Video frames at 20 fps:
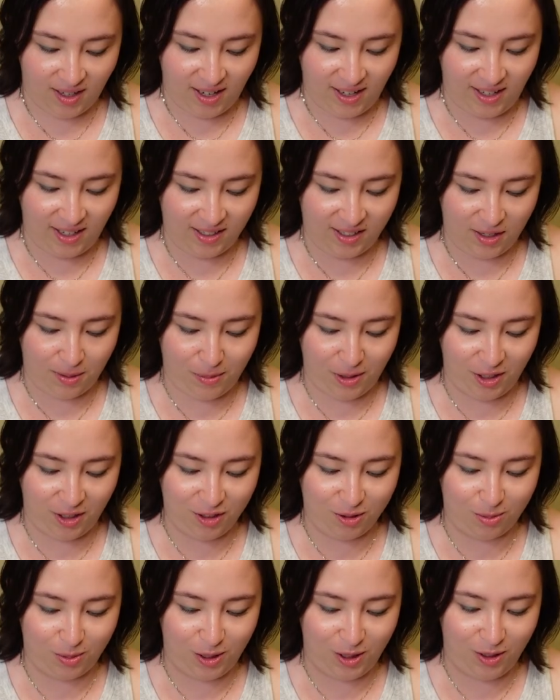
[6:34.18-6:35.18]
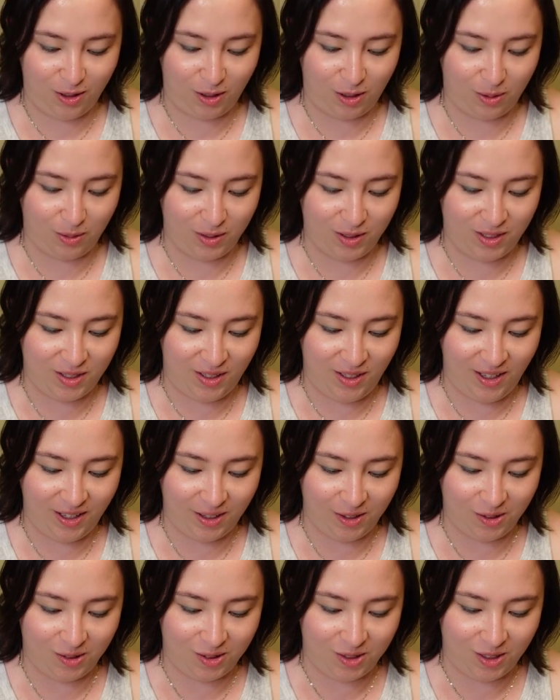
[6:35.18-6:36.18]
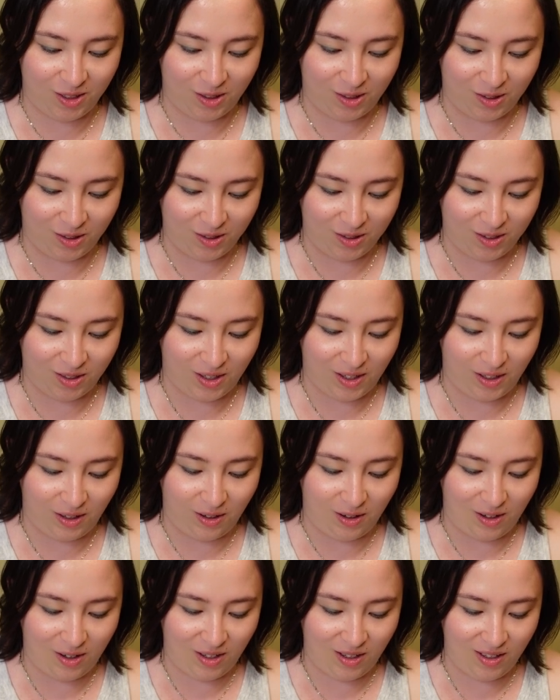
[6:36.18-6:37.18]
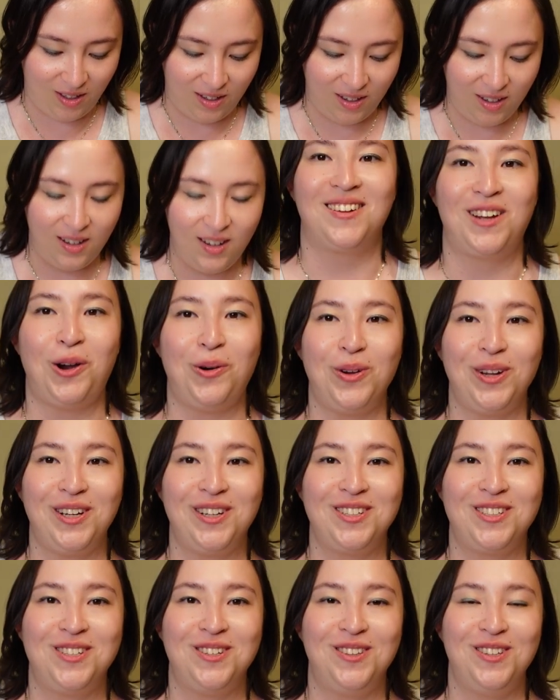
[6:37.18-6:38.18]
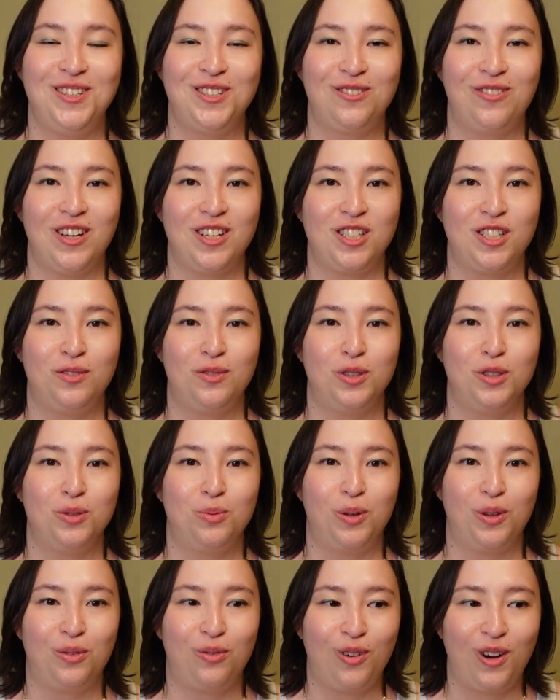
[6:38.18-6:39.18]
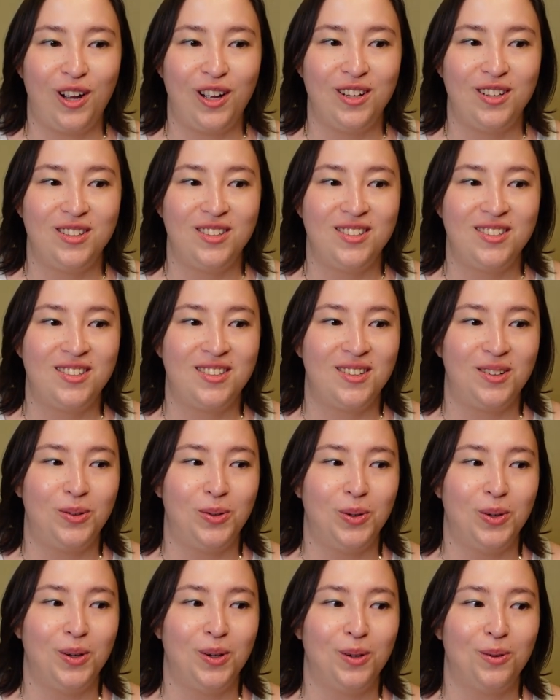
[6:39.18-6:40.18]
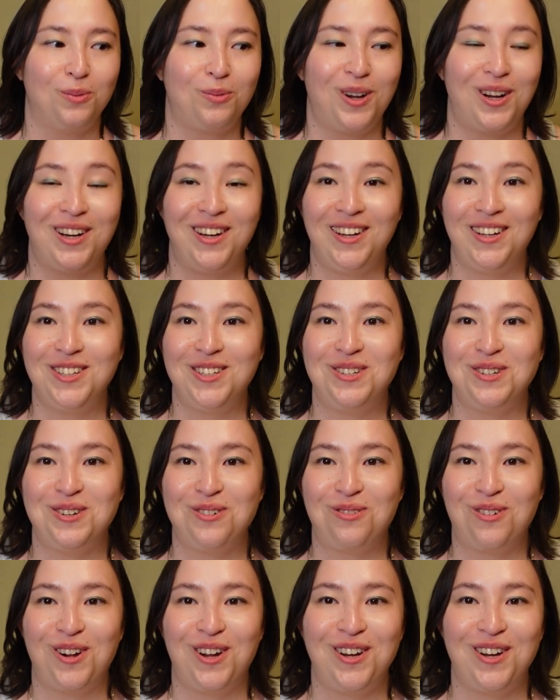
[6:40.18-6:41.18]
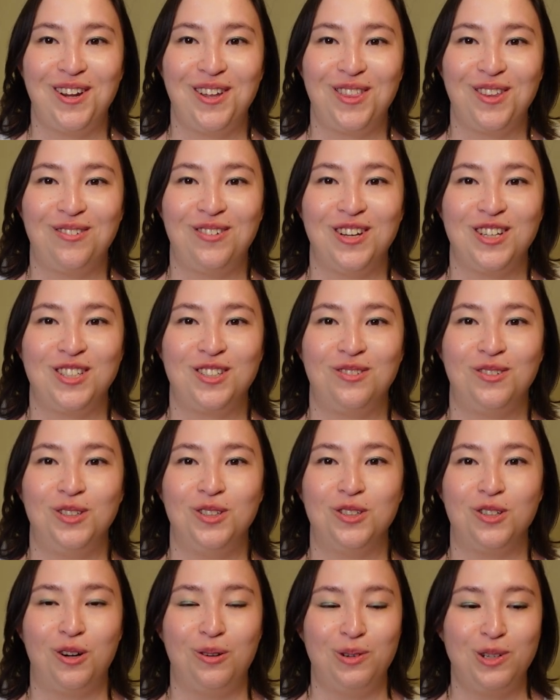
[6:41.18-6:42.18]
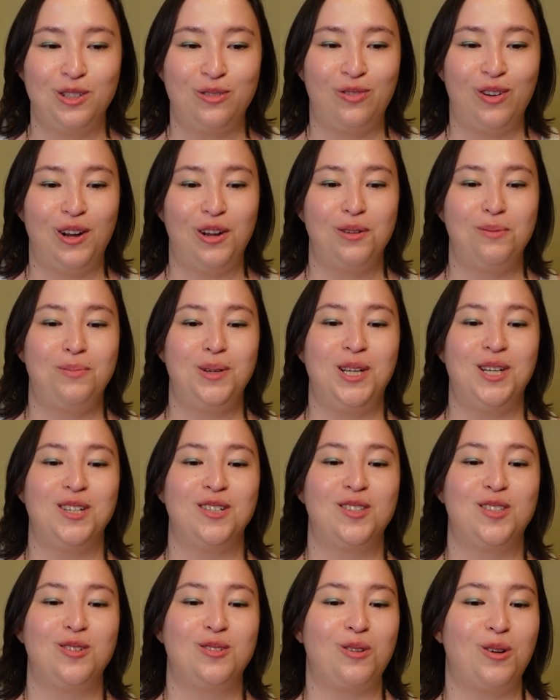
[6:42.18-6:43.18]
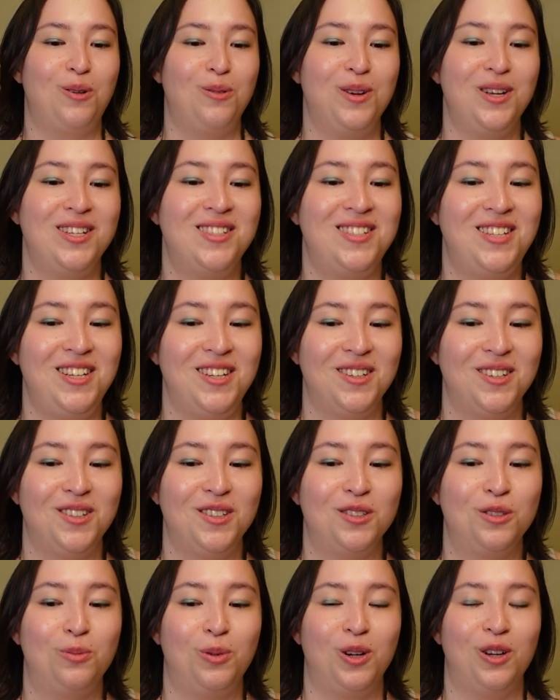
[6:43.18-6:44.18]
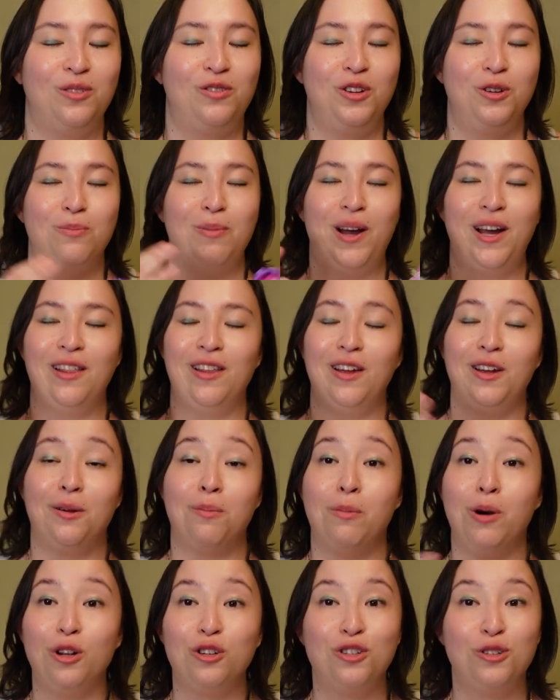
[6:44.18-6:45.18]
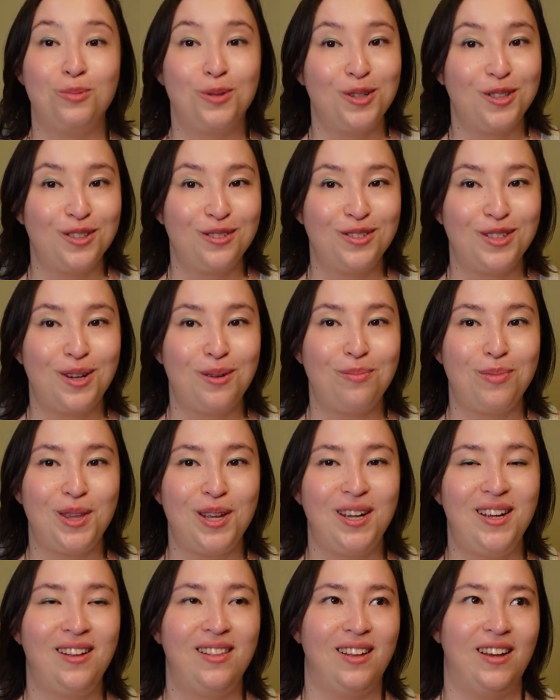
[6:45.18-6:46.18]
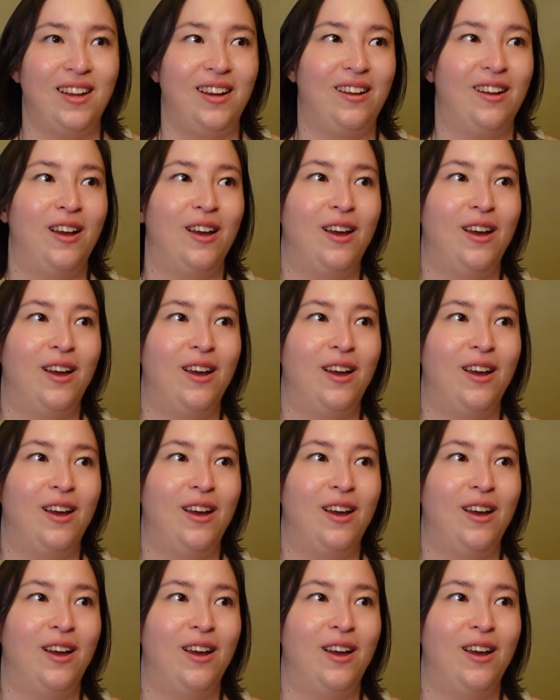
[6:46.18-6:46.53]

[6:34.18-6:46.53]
I guess I might as well go into the other stickers I got going to these festivals with friends or running into a friend at the festival is always fun because there's always deals where if you buy like multiples of something, like